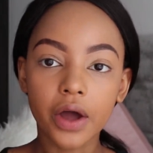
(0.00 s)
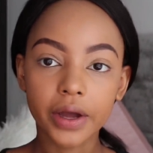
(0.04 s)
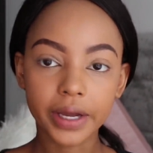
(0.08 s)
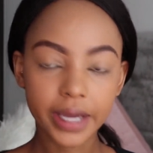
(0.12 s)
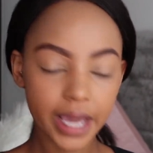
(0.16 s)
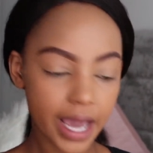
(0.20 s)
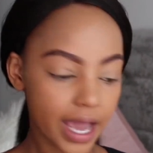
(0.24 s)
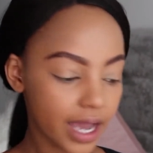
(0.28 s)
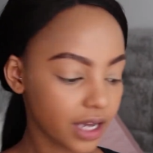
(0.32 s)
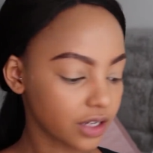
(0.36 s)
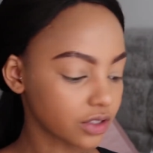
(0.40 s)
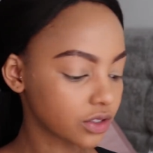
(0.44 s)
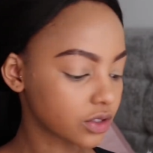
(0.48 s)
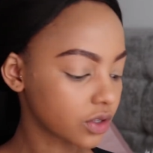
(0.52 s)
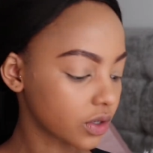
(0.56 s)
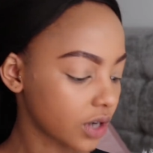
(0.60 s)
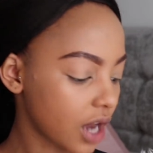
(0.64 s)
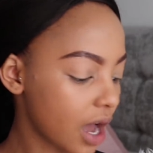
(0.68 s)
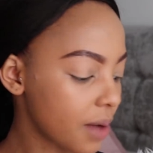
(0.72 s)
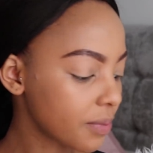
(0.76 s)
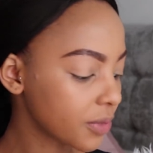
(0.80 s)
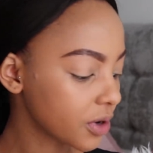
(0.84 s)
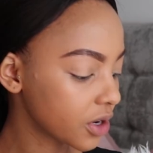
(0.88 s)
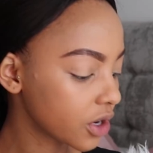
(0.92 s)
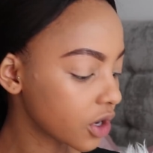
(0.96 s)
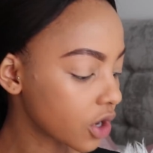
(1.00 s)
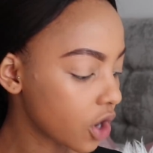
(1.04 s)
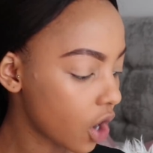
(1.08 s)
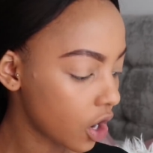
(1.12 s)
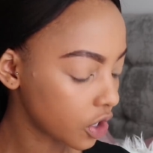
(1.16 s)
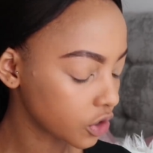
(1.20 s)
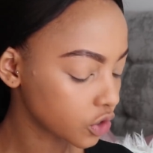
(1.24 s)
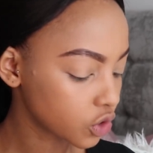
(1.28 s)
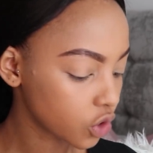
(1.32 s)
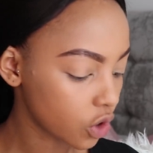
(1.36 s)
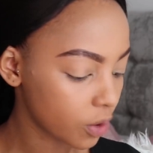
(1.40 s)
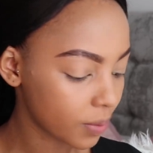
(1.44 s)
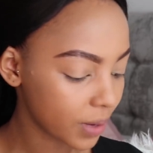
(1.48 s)
Okay, so now I'm going to
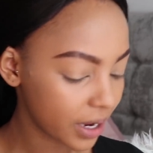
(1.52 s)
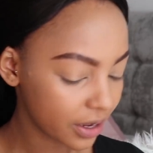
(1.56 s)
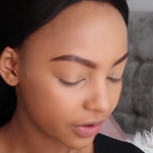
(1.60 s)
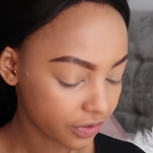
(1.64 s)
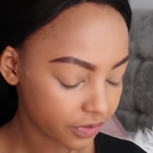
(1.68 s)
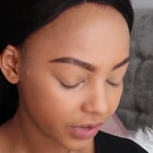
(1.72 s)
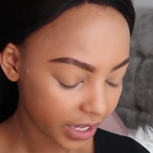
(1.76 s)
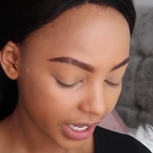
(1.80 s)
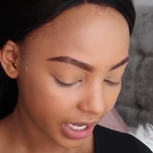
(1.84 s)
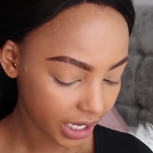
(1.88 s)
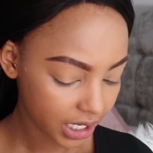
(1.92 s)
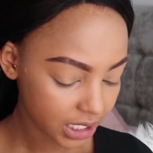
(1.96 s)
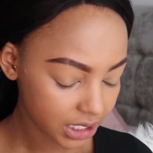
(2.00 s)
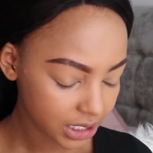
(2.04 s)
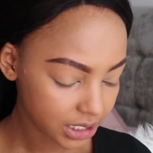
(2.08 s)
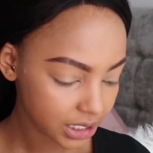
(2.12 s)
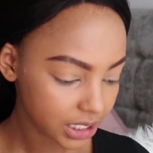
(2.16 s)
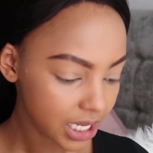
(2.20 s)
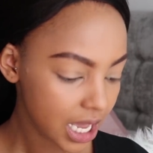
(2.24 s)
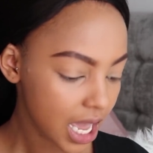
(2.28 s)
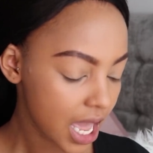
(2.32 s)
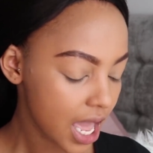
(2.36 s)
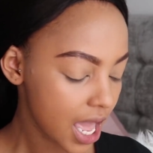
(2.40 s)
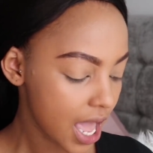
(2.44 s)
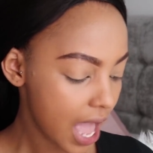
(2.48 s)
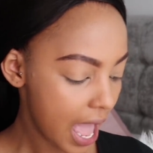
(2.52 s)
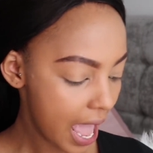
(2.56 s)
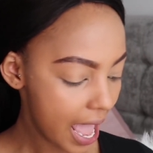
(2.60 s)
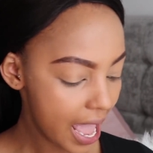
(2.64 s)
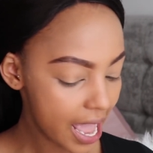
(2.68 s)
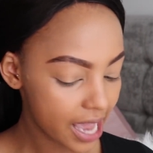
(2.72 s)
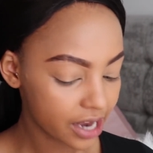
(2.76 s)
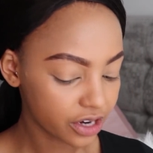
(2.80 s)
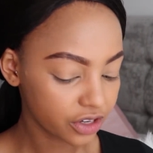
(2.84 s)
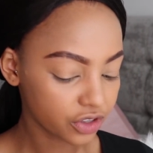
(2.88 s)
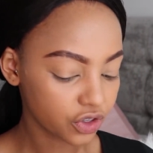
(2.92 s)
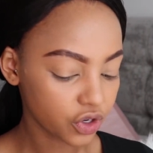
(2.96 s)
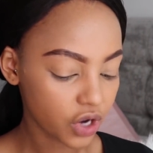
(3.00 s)
contour my face,
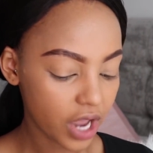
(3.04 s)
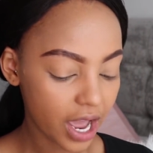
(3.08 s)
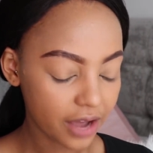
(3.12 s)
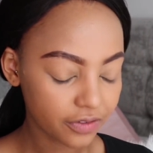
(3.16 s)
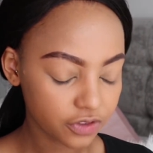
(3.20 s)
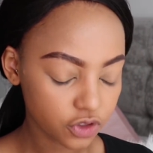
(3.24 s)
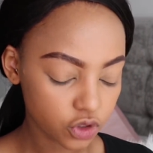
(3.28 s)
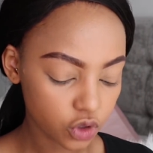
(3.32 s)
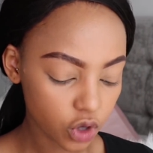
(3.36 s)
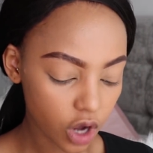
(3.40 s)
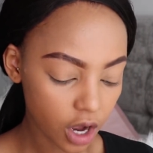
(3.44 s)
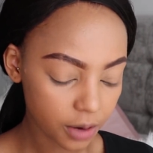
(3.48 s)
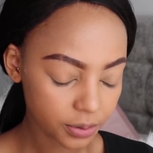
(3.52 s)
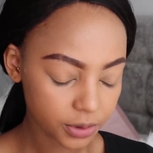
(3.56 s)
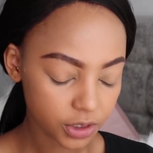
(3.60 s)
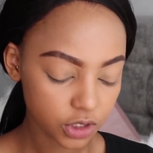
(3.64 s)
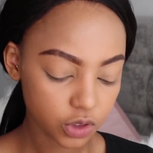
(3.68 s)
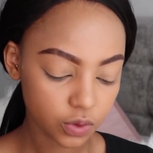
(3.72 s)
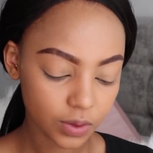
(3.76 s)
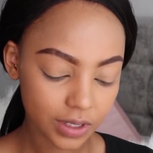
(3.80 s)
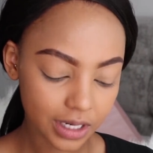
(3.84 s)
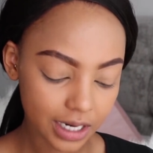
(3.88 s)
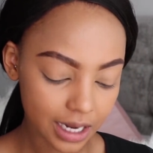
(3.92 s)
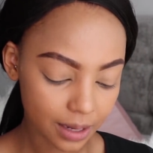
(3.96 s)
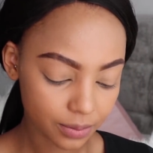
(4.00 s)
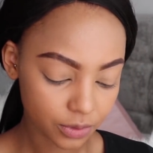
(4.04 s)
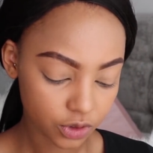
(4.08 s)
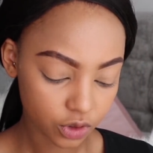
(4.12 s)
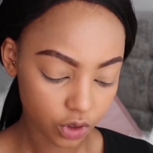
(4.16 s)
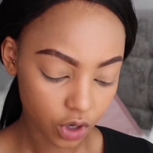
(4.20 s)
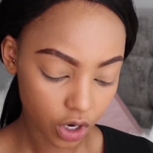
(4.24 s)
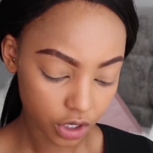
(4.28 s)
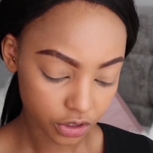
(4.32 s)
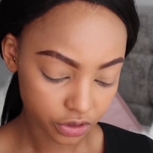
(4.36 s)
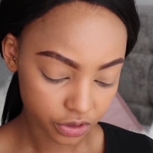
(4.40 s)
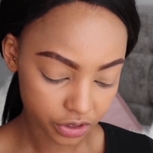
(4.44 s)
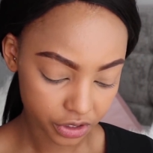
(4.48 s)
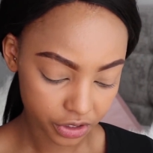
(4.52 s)
and you have two options when it comes to
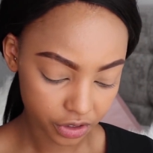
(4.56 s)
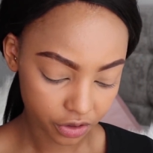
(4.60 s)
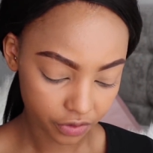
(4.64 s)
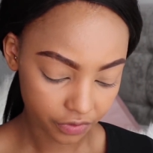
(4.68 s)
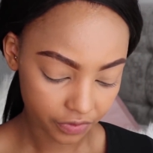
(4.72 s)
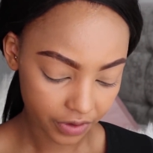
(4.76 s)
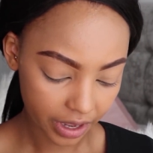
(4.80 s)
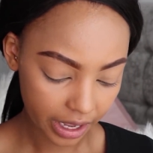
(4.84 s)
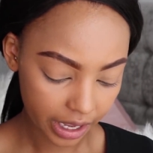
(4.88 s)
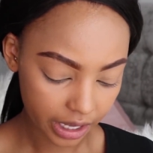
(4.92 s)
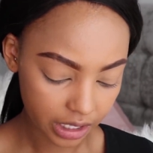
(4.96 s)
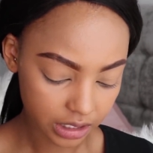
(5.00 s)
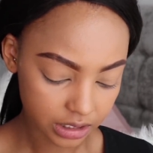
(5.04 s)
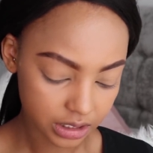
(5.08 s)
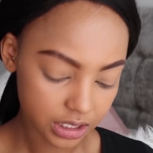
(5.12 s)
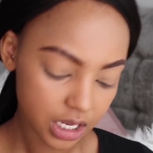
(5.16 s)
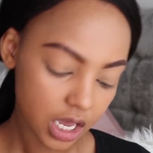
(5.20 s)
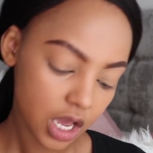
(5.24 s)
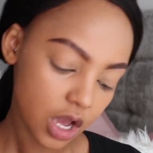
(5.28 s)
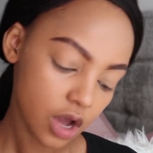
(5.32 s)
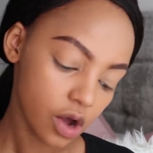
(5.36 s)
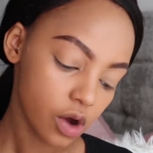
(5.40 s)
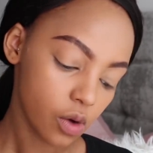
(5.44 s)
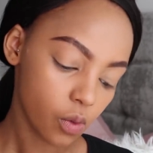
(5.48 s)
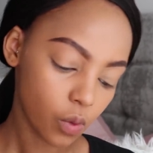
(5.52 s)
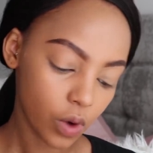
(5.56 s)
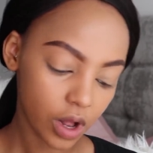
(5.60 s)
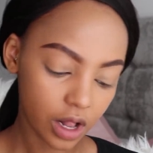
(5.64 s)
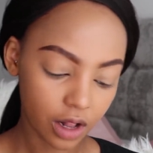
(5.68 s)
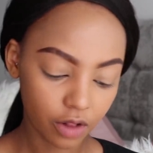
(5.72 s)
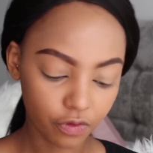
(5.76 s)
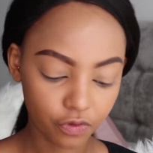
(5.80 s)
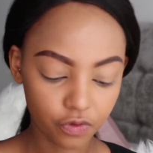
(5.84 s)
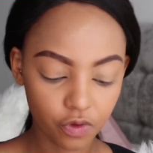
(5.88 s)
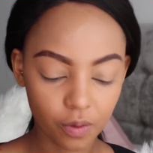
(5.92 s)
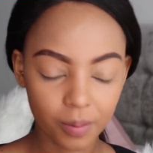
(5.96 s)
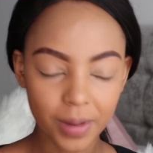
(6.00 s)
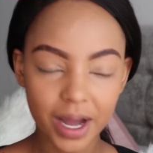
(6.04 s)
contouring your face. Well,
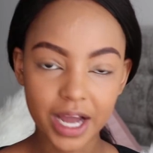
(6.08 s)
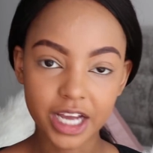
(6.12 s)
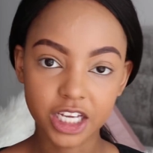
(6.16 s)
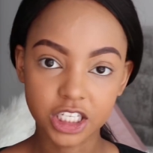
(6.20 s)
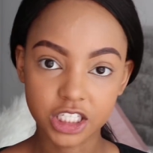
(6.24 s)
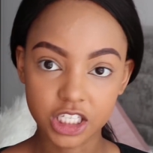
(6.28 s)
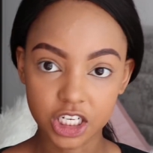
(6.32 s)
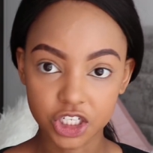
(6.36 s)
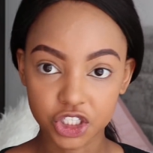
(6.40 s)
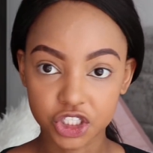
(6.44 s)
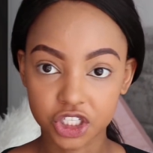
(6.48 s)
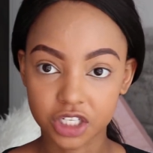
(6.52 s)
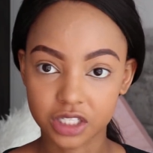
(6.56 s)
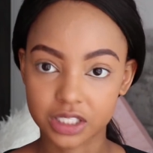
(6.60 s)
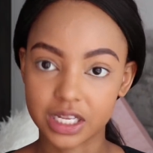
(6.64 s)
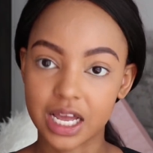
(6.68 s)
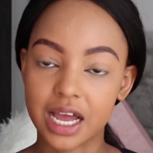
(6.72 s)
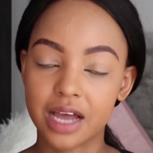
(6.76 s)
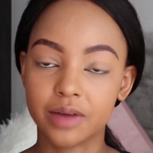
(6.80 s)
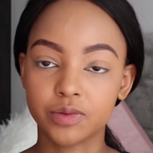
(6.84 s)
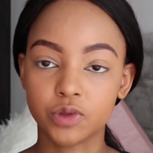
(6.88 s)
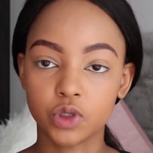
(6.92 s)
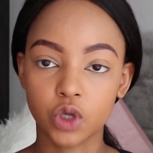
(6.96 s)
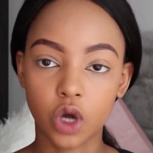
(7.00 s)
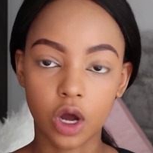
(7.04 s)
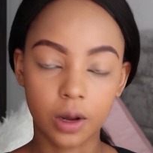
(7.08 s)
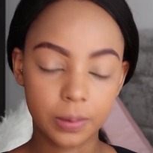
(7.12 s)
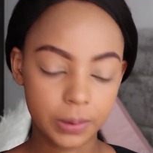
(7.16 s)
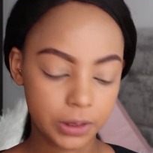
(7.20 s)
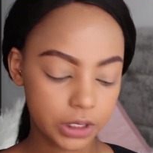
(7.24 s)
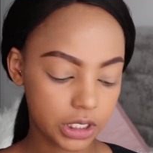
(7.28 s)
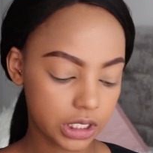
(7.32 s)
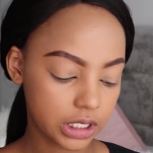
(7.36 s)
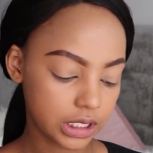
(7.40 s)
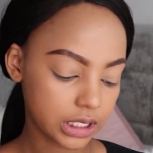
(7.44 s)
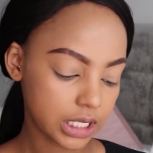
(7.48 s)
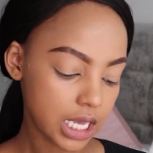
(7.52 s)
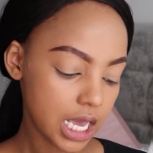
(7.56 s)
for my essentials, I have two
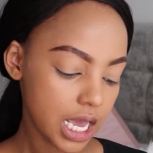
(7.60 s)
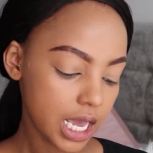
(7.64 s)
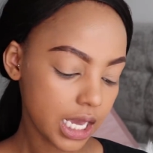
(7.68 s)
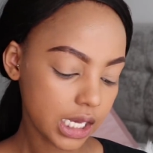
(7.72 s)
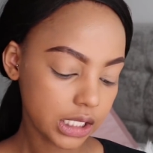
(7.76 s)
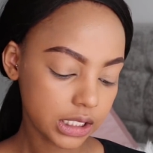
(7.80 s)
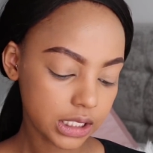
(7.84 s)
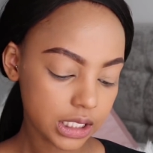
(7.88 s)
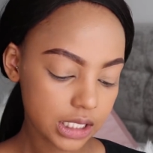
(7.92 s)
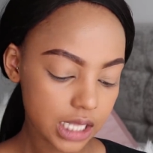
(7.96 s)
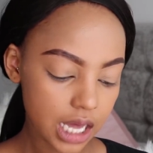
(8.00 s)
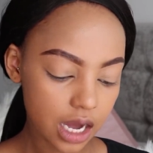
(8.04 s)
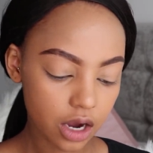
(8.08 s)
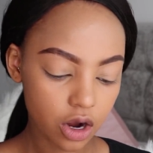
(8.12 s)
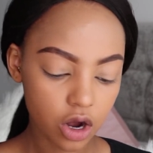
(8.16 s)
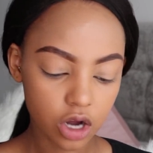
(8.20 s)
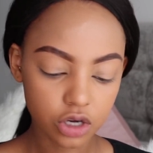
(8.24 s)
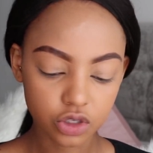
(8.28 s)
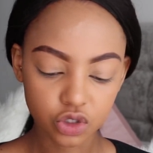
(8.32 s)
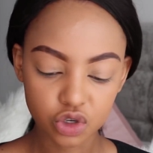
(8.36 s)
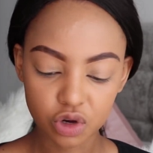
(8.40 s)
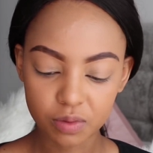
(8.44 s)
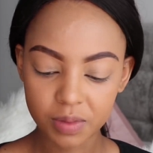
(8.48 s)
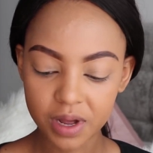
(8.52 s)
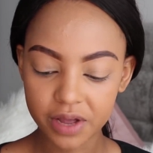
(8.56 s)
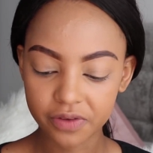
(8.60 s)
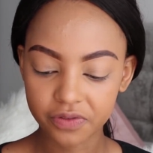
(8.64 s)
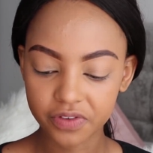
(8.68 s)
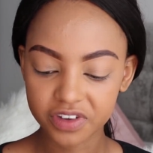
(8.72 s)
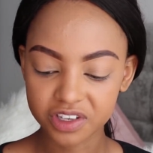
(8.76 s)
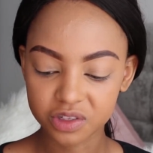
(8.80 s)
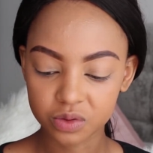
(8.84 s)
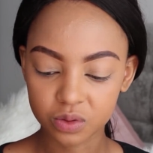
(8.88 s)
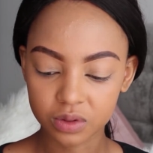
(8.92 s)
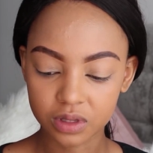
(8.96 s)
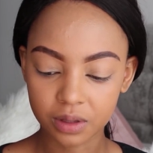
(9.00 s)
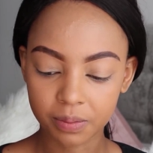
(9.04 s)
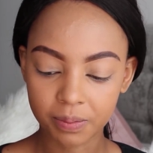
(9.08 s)
options. It's either I contour my
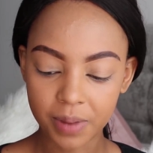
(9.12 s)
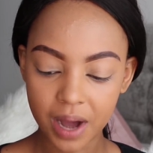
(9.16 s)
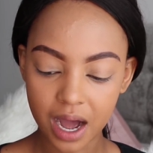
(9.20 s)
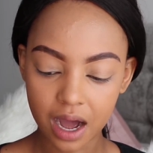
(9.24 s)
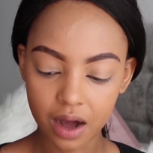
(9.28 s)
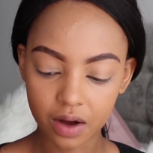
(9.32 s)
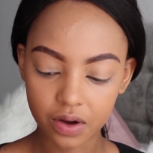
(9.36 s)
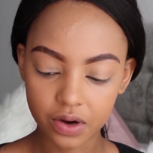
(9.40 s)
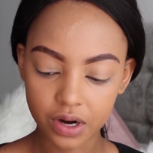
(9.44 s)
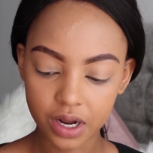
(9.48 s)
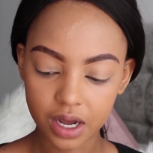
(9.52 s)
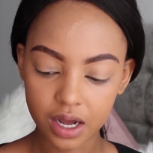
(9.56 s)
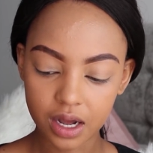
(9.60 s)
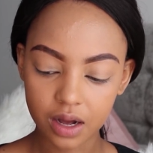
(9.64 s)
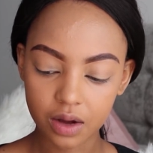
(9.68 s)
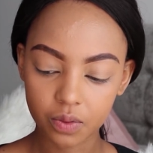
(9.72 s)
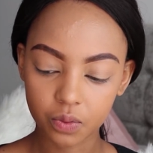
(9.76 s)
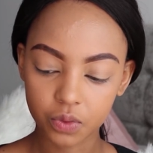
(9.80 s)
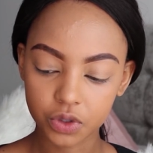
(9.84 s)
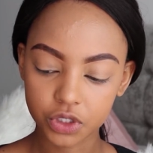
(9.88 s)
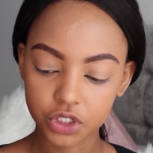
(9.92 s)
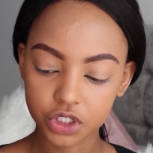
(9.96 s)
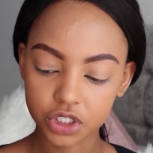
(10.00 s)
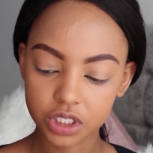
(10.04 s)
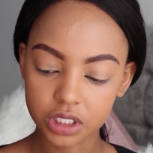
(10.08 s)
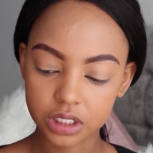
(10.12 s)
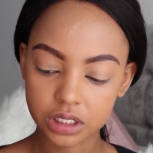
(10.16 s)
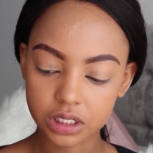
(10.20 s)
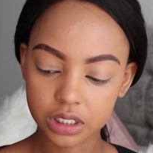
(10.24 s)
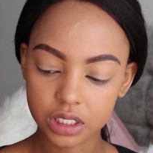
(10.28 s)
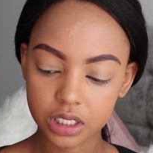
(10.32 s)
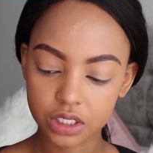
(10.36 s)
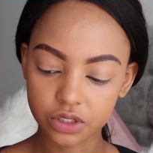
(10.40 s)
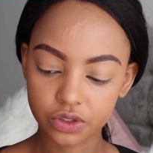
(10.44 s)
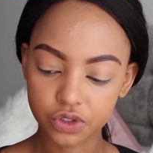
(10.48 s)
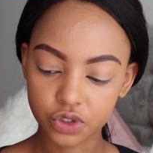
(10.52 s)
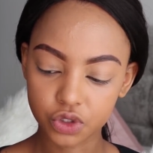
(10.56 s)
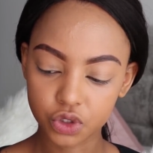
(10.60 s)
face with a powder, which is
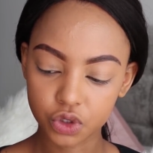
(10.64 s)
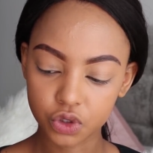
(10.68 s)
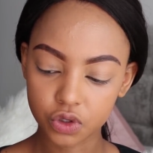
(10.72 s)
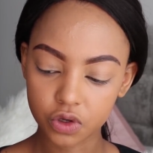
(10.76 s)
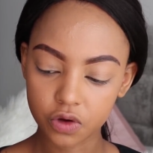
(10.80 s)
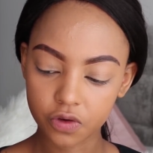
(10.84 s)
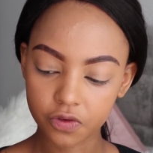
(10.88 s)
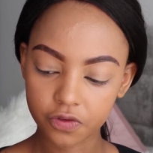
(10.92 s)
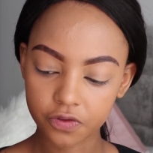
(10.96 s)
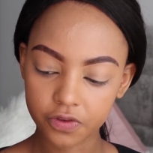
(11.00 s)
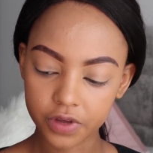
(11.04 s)
the Studio